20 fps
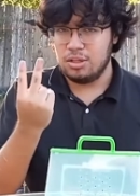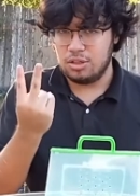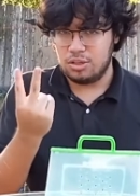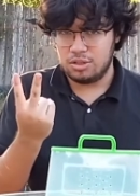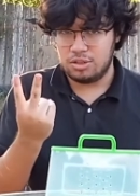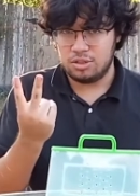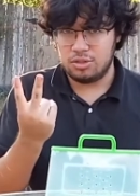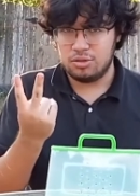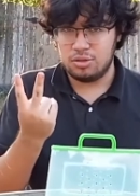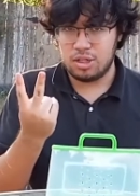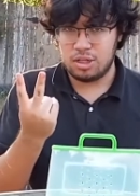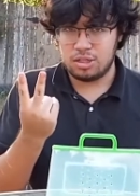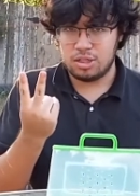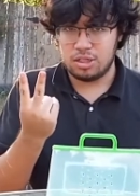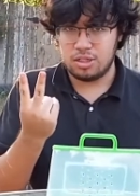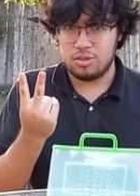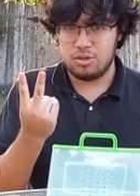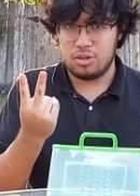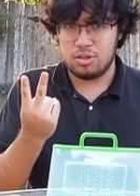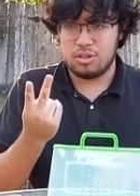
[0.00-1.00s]
There's two types
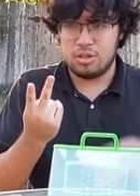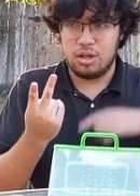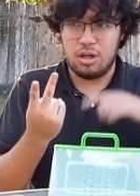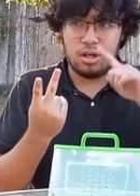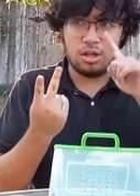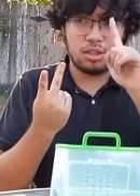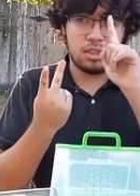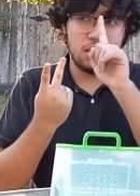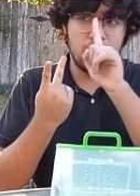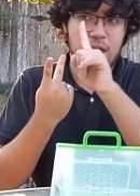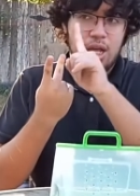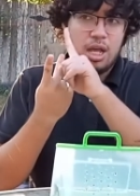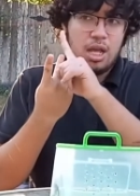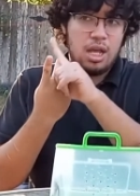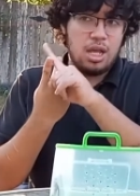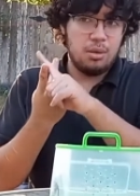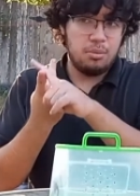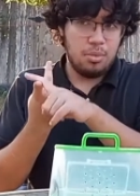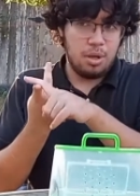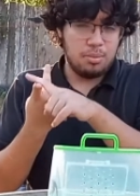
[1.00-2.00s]
of tarantula hawks.
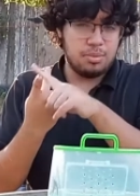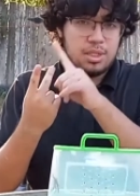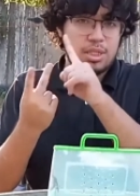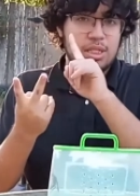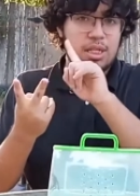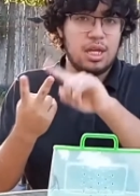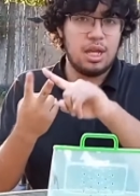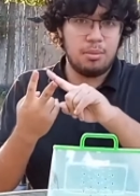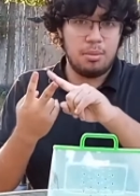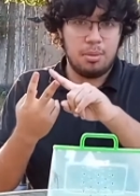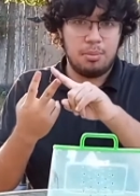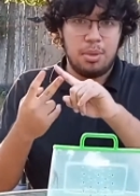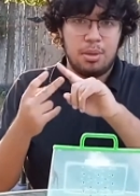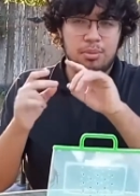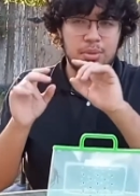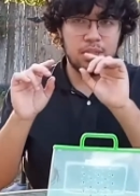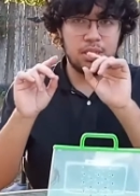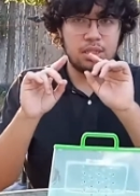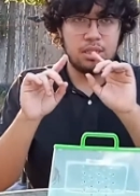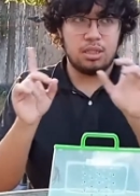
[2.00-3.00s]
Pepsis and
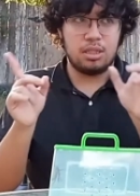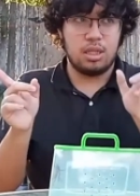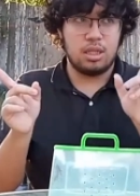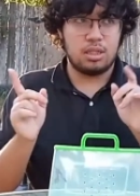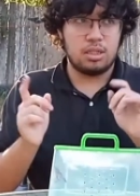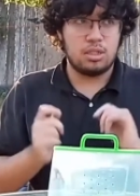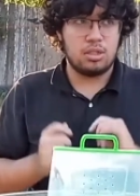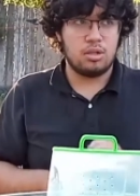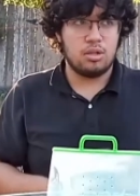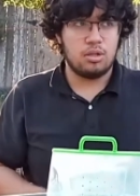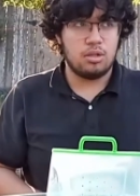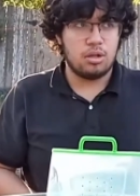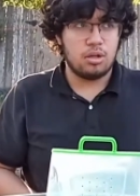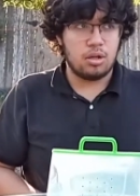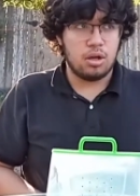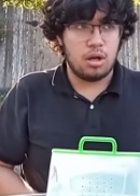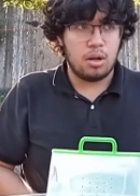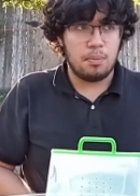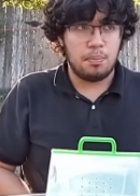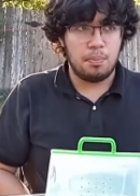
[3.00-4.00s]
hemipepsis. That's
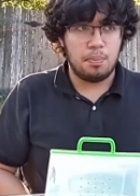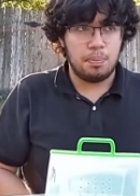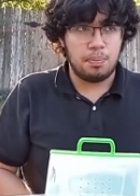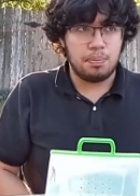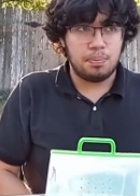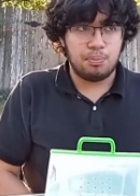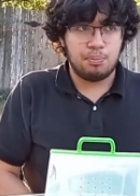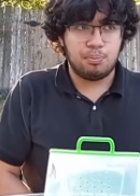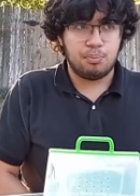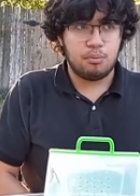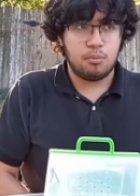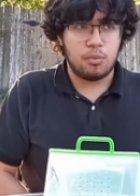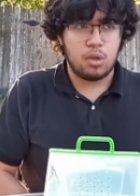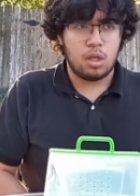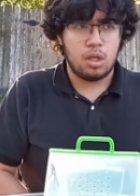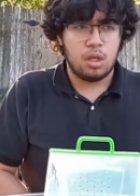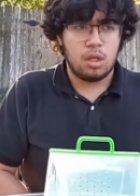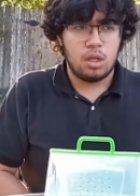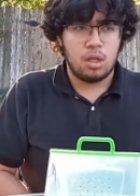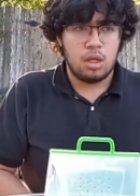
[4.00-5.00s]
their um,
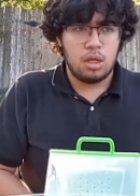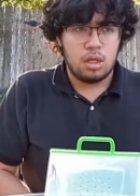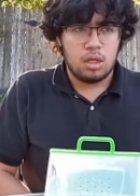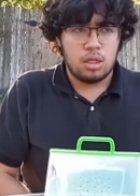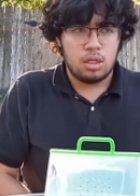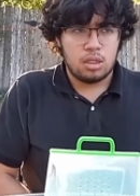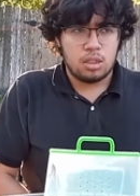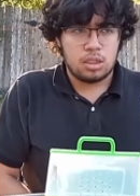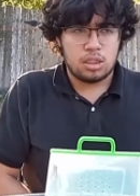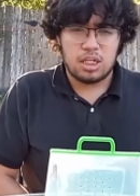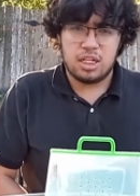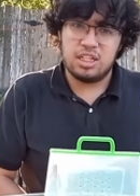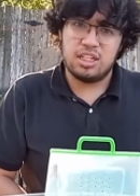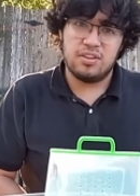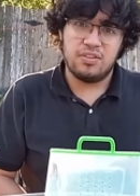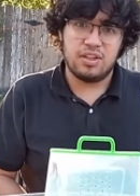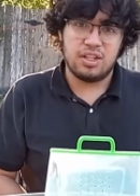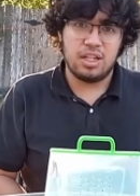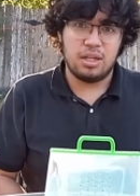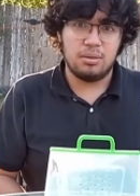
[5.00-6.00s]

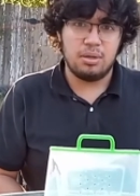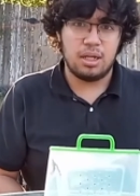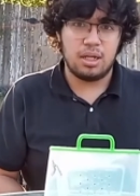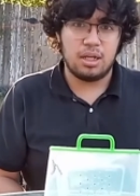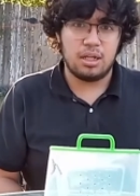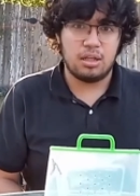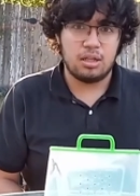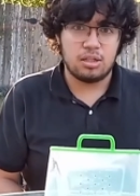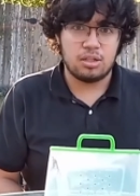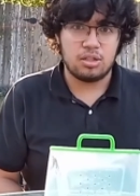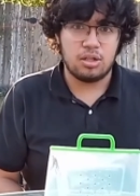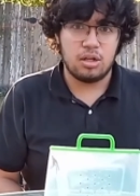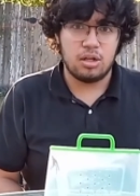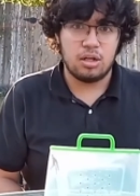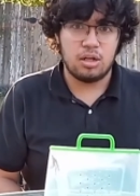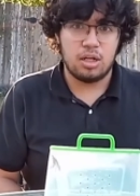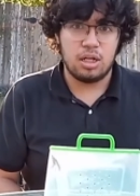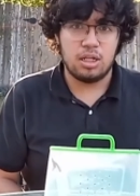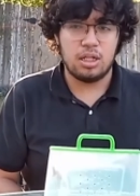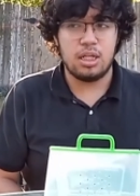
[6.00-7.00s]
scientific name like at the
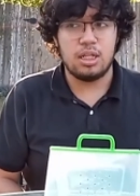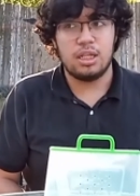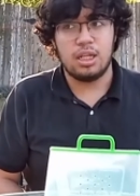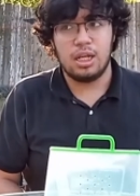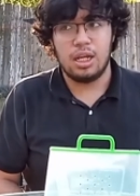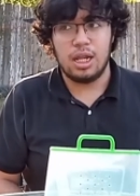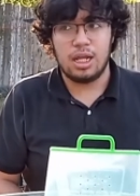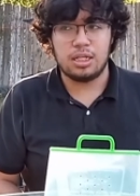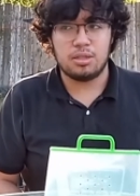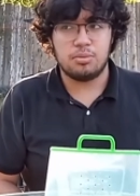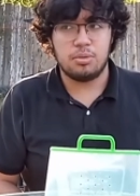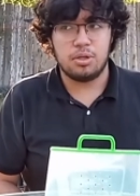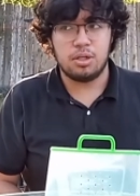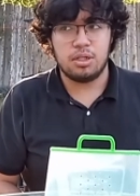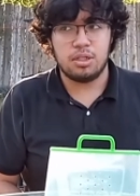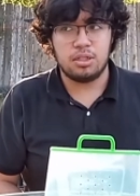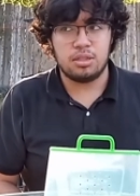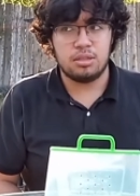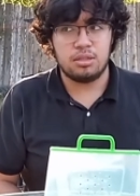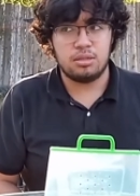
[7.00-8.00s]
start. And then the last part
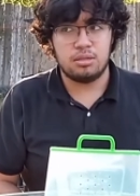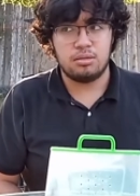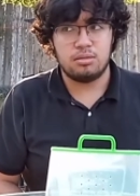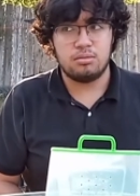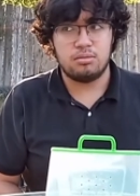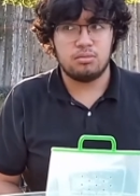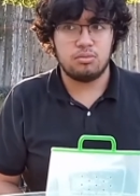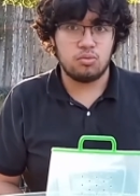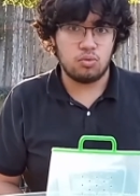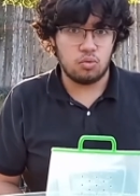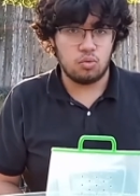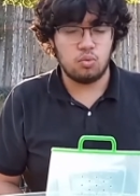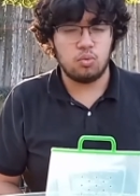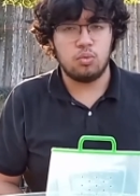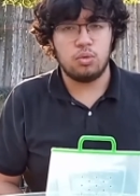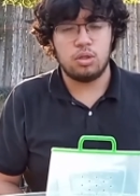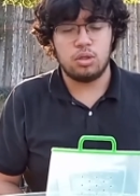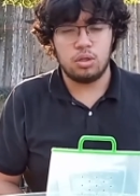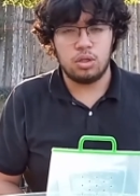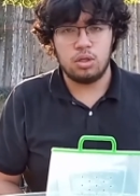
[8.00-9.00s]
is
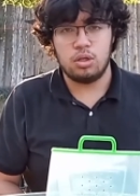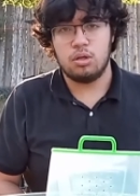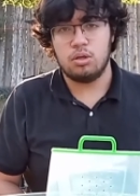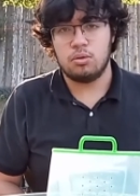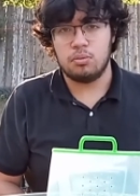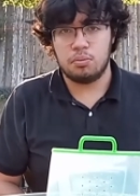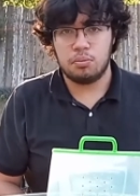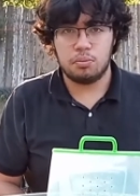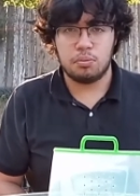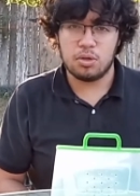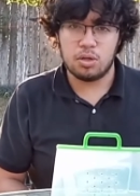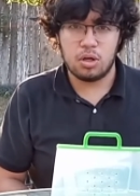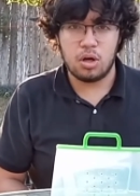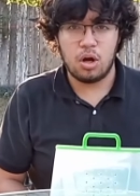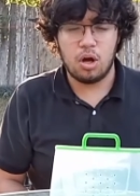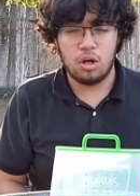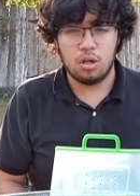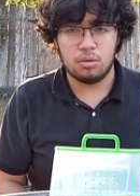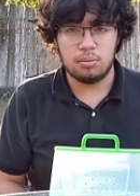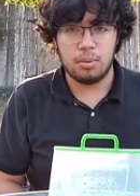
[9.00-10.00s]
what they're
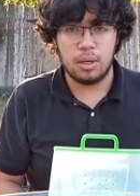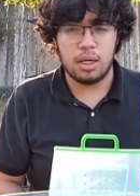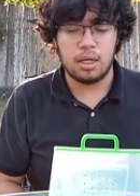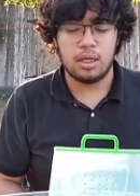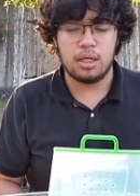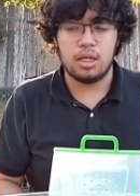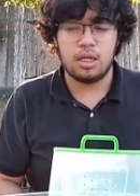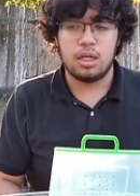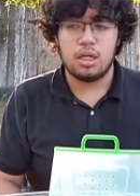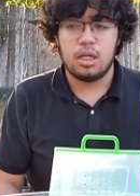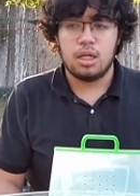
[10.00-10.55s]
called by.